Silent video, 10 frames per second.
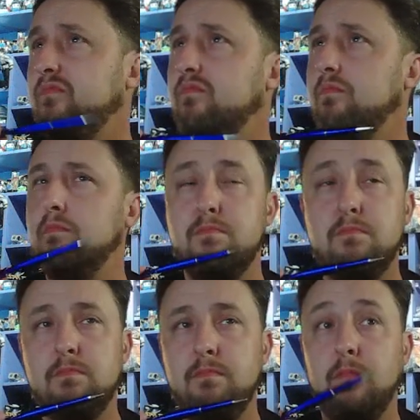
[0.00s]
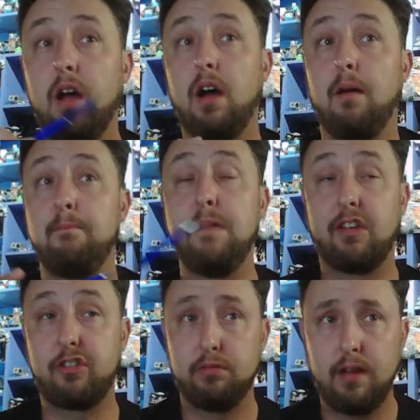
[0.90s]
a
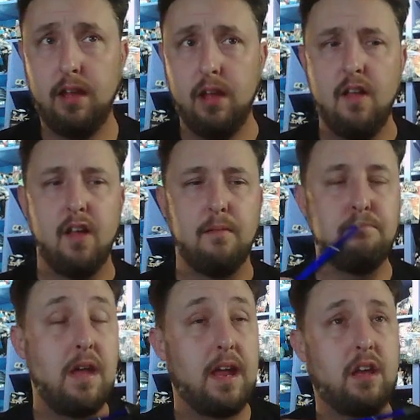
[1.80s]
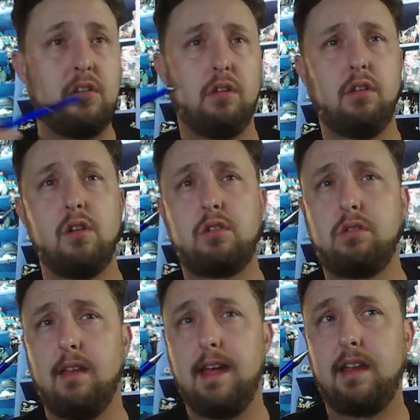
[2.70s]
mystery made to look
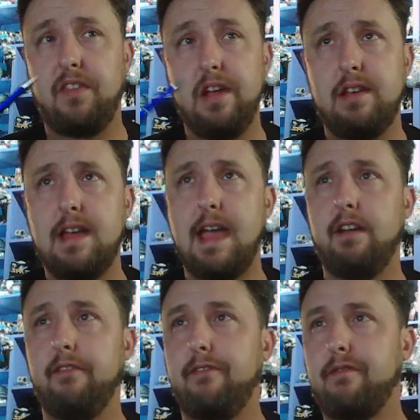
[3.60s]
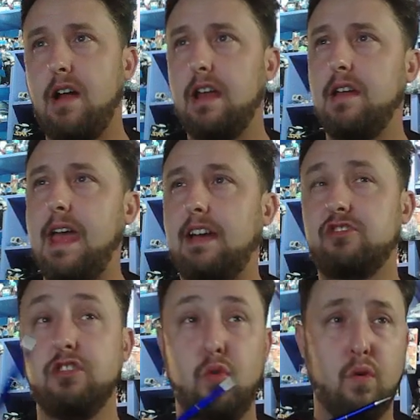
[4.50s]
like they died of fright
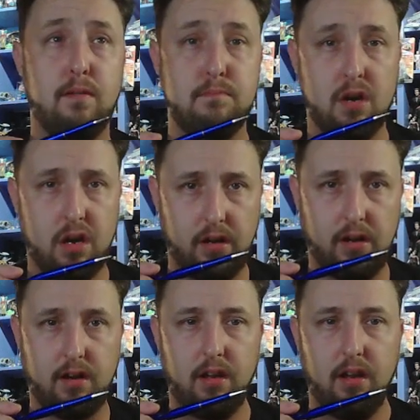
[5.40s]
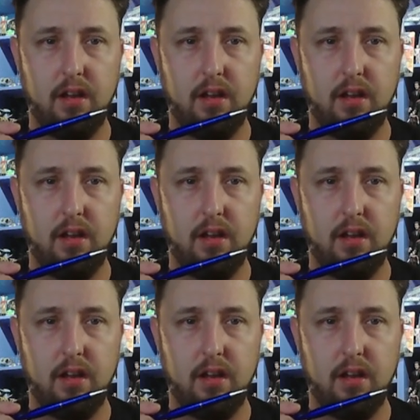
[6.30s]
actually were murdered.